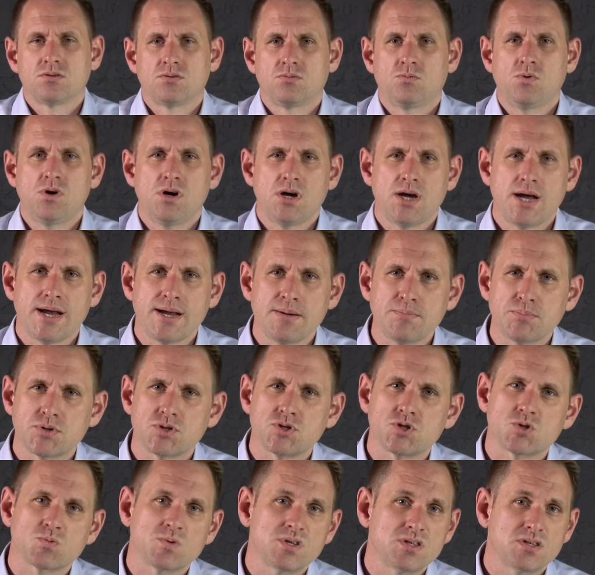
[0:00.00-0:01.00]
What
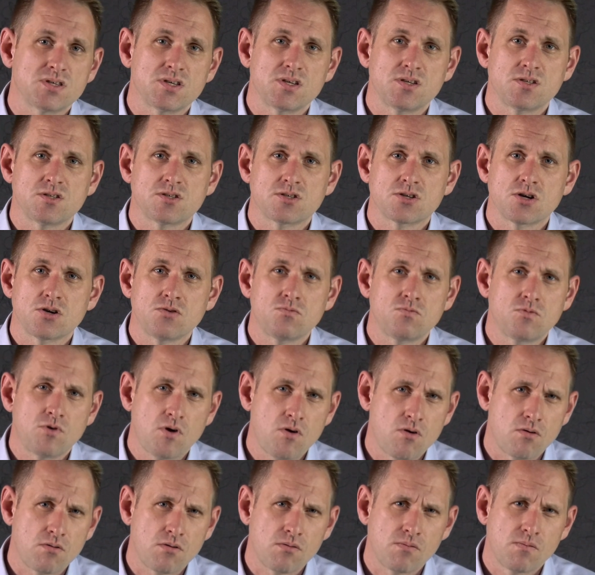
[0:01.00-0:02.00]
happens when things go
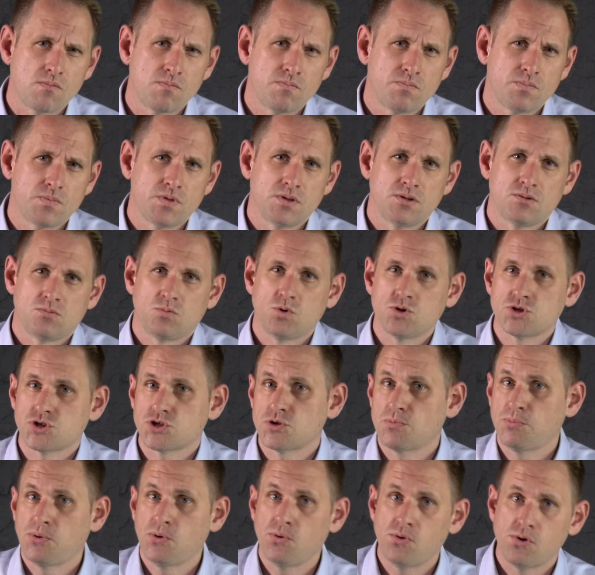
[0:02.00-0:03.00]
wrong? What
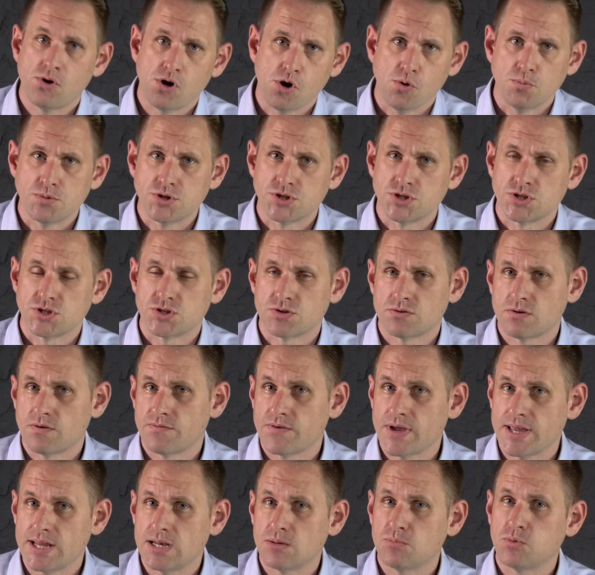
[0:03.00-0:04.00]
support options are
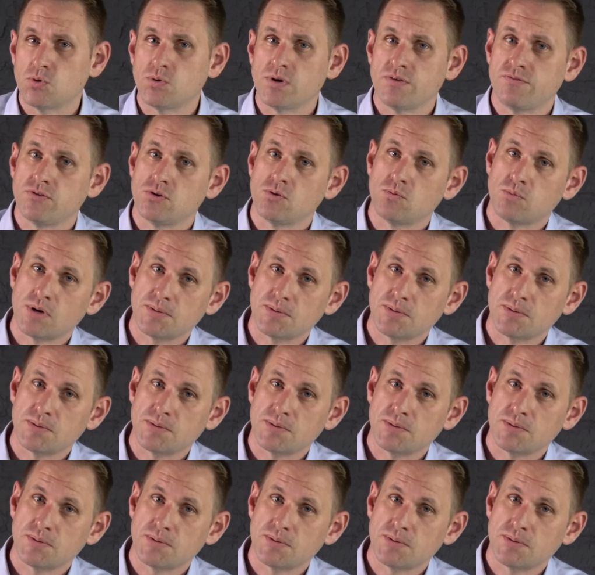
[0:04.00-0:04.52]
available if your